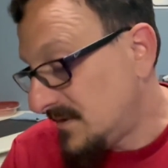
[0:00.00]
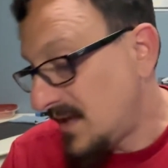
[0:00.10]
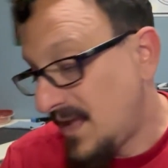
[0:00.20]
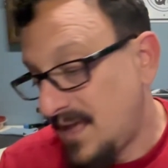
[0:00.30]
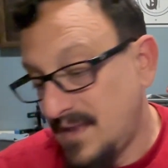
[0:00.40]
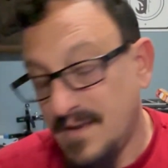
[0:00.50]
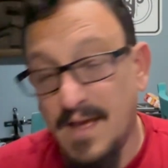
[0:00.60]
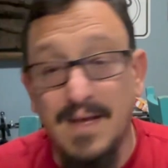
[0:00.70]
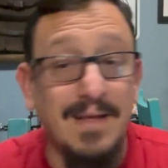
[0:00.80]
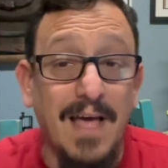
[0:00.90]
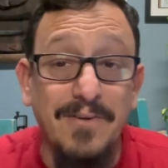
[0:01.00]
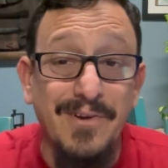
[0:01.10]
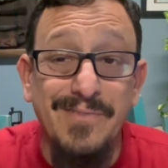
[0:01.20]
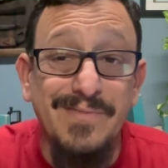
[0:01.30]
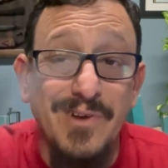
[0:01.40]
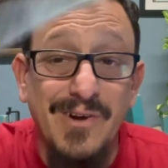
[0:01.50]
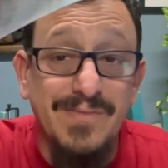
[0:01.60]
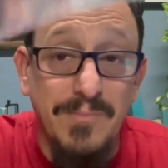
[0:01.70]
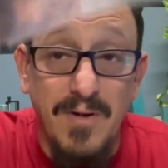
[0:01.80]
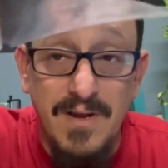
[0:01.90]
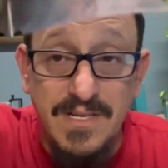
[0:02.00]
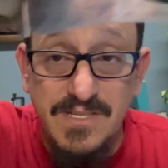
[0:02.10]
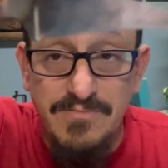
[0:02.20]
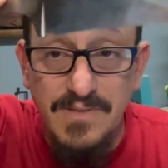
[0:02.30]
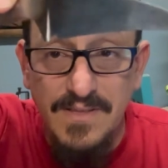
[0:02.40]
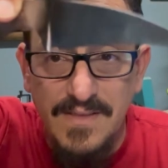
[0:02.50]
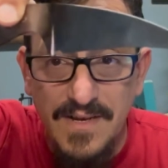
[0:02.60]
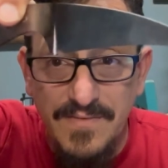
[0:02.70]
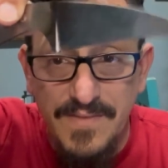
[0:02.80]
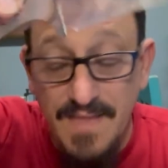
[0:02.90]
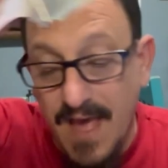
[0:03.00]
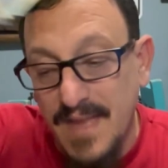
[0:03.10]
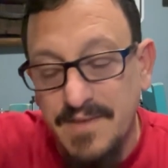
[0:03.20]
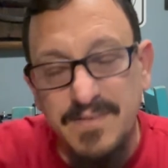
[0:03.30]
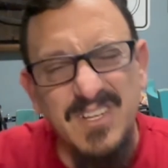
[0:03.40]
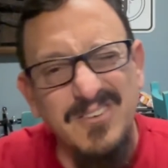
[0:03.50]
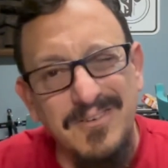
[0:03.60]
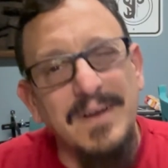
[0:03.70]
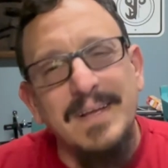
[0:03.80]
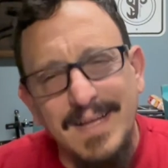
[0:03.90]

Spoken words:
And I don't know if the market's really there for that, even though